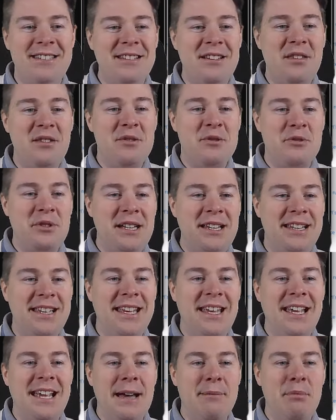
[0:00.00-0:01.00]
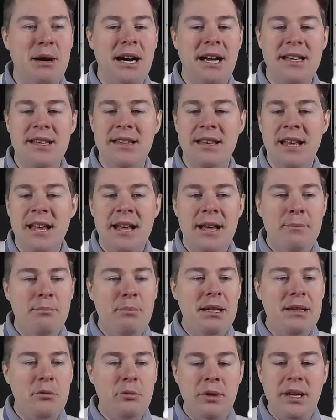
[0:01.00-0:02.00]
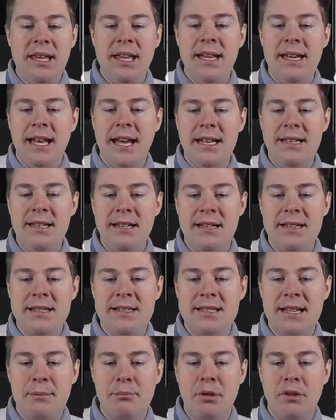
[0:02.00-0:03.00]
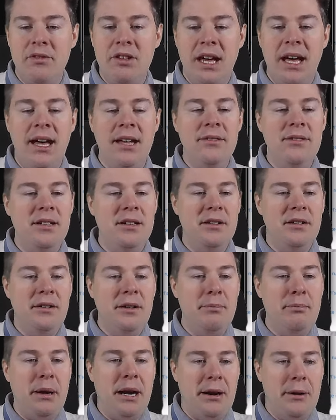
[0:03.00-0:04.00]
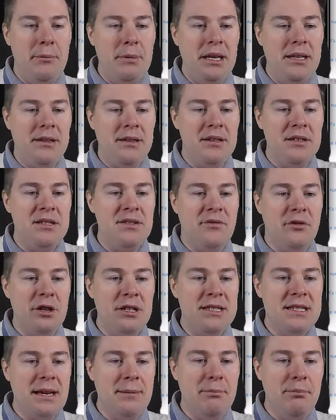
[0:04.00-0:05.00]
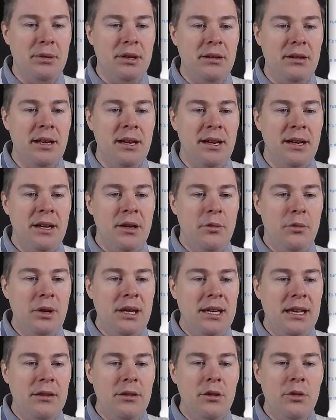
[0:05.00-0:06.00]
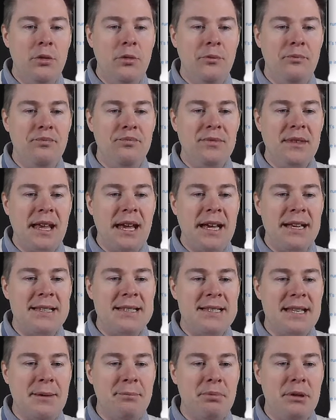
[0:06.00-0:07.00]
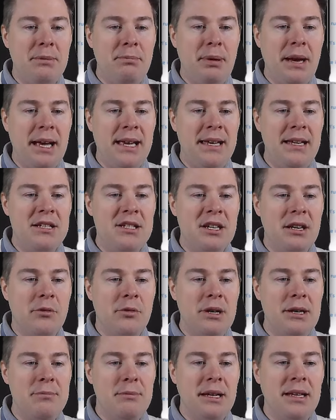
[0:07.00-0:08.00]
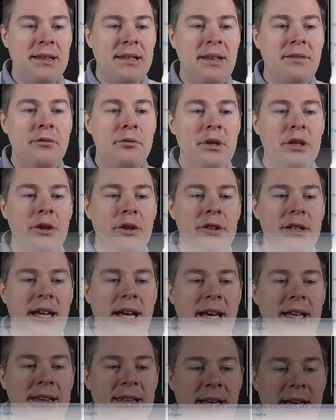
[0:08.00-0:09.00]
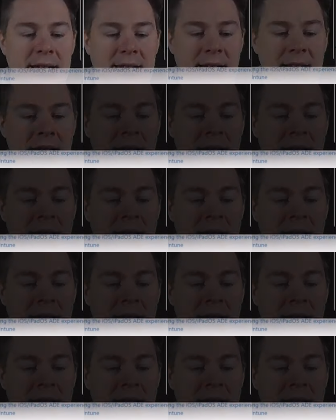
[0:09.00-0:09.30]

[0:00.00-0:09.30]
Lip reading: it's 3 gigabyte. But we can add some of the other parameters. For example, we can do accept package agreement. If we don't add that,